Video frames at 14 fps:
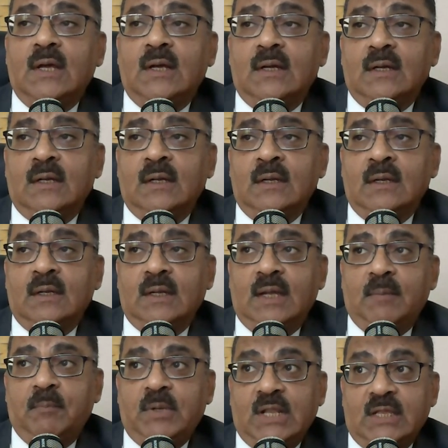
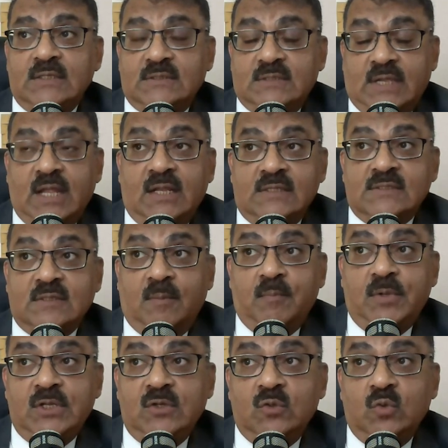But as
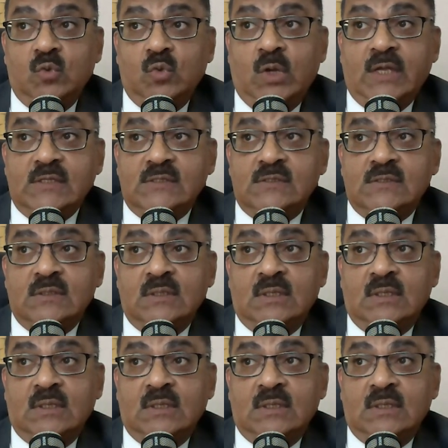somebody who has